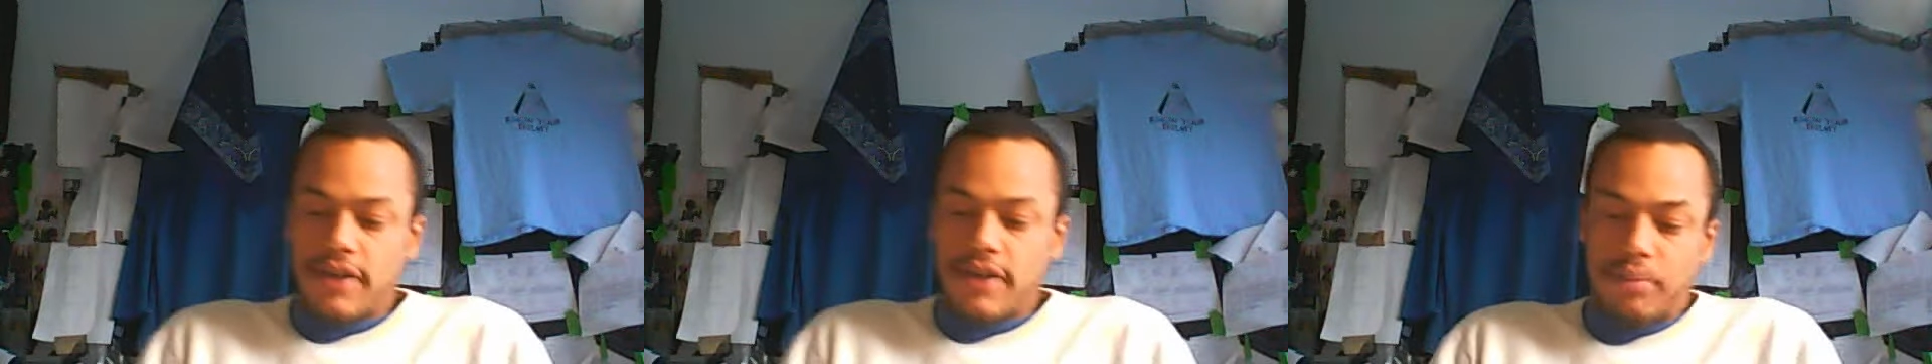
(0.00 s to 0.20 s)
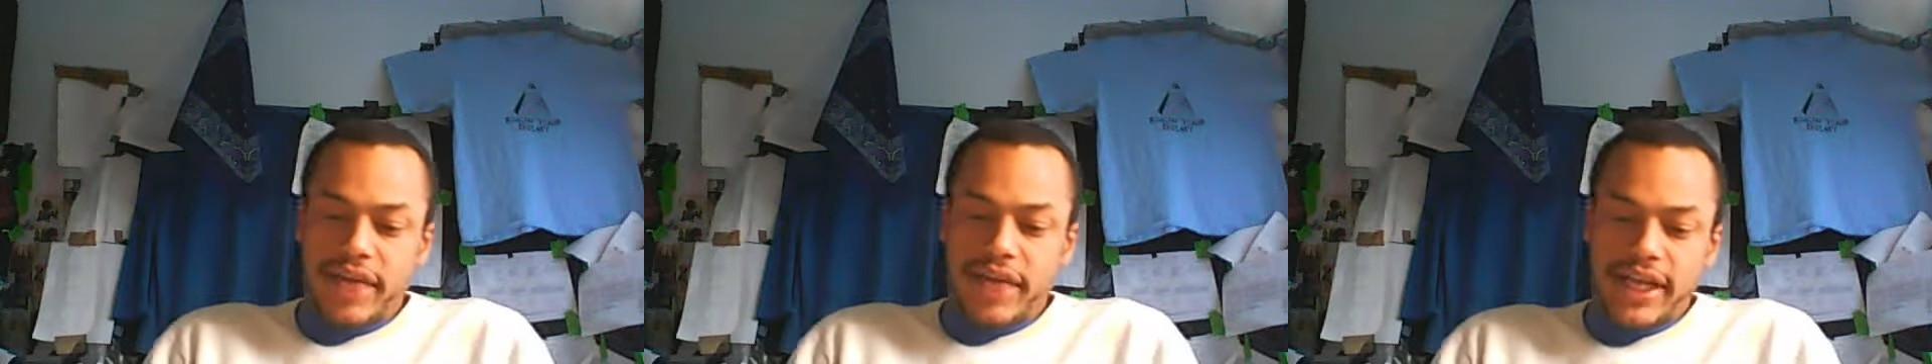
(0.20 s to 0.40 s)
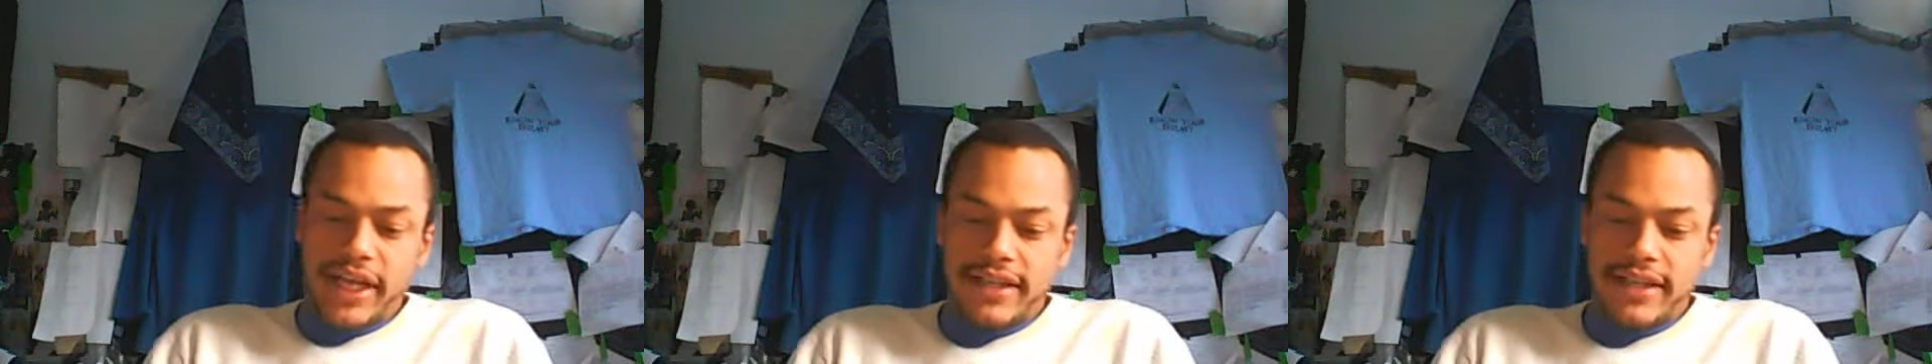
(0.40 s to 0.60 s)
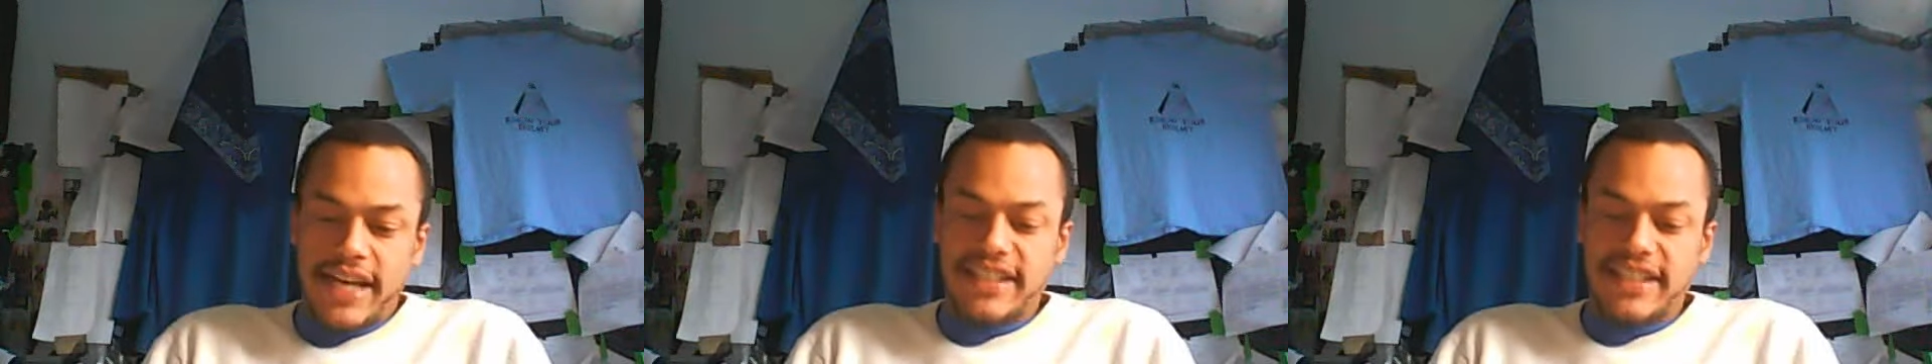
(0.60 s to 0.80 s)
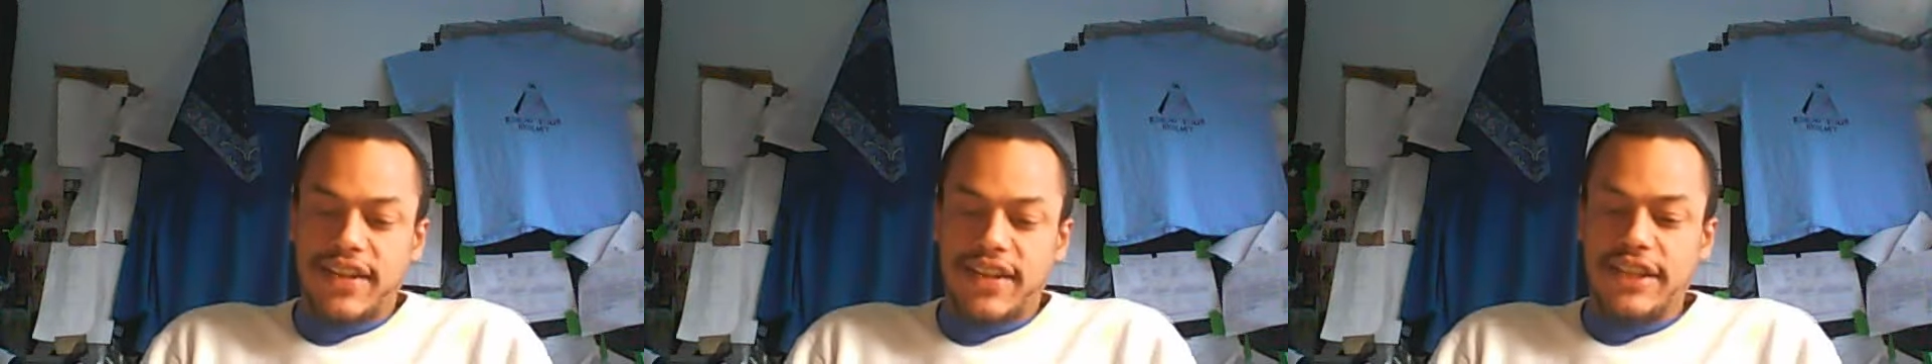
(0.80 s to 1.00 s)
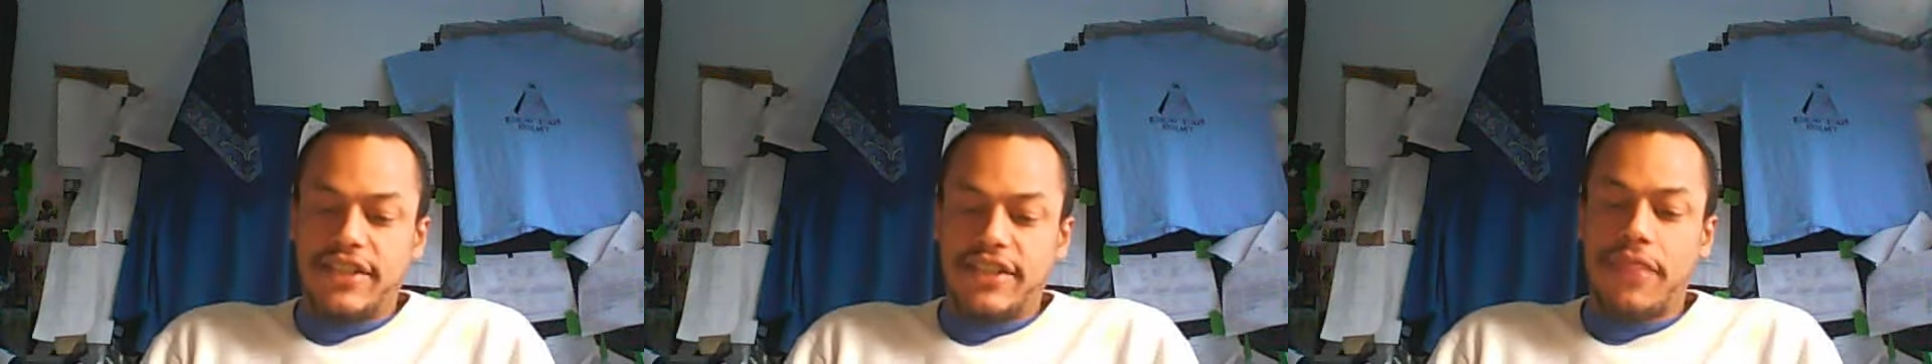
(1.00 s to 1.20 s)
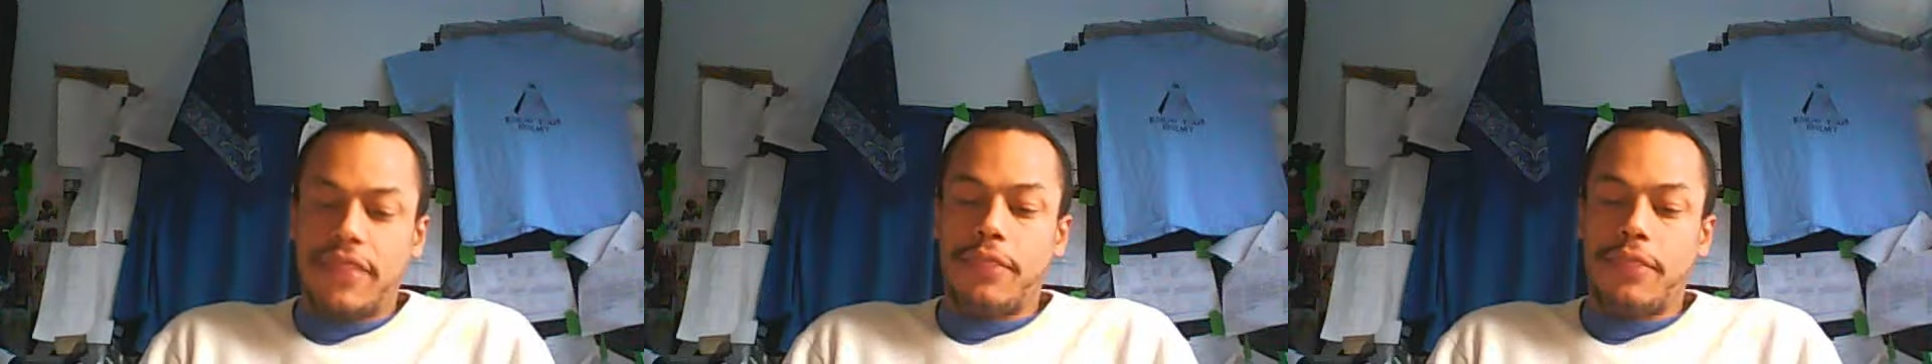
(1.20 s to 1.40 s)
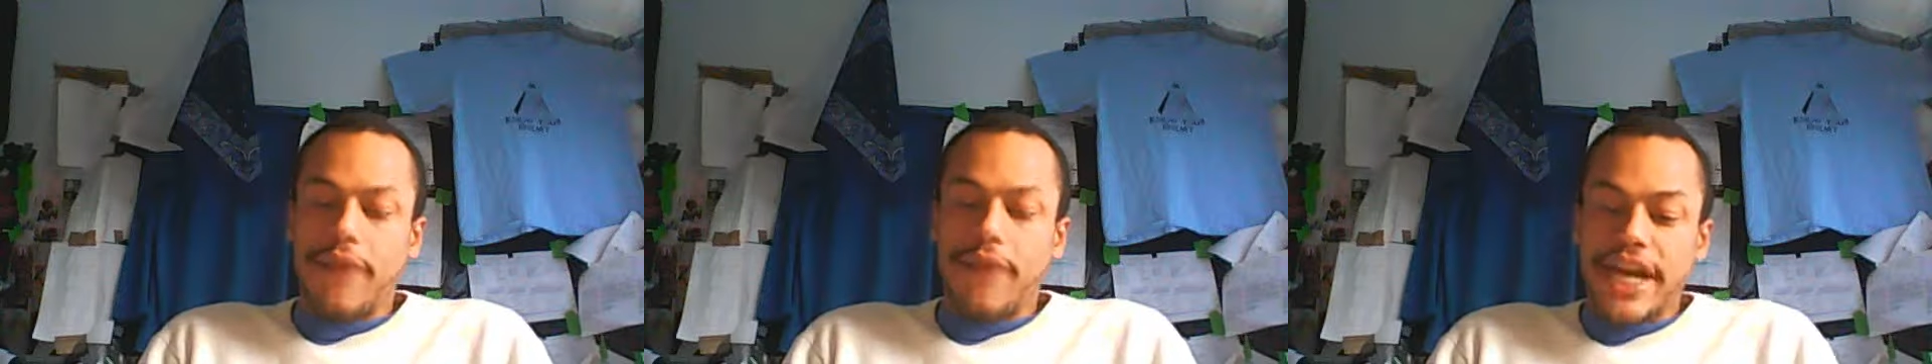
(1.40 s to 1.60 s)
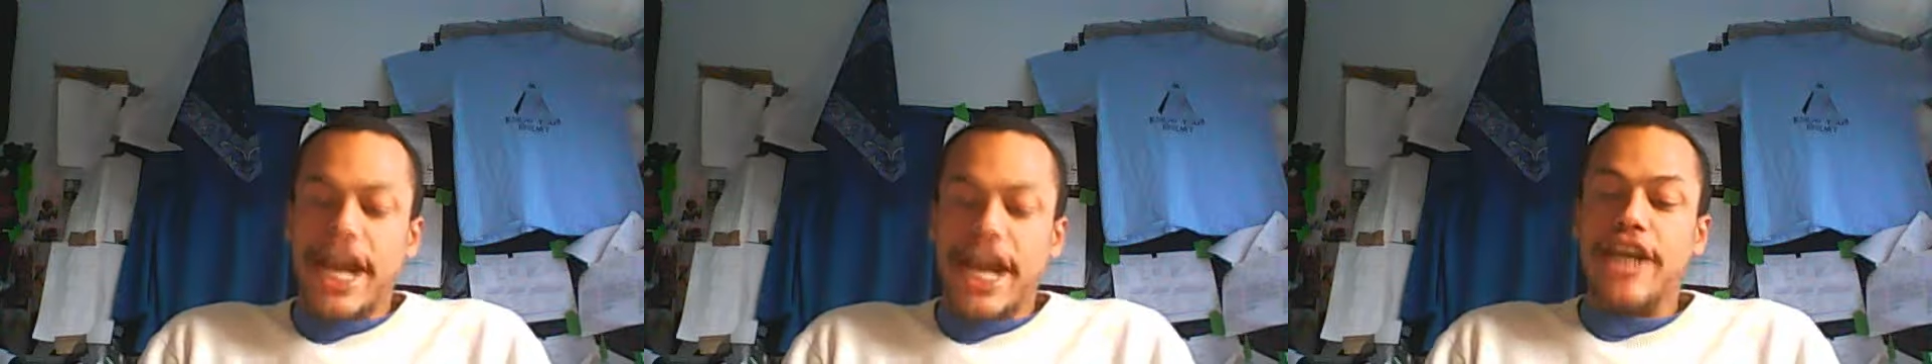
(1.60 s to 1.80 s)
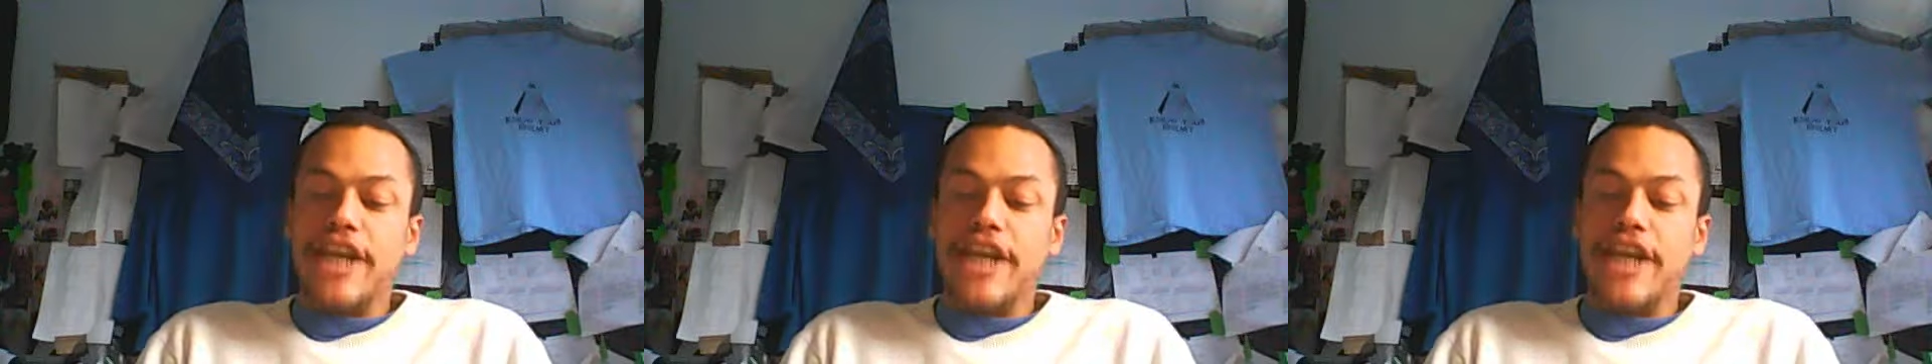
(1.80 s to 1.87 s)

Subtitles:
A plane contains at least 3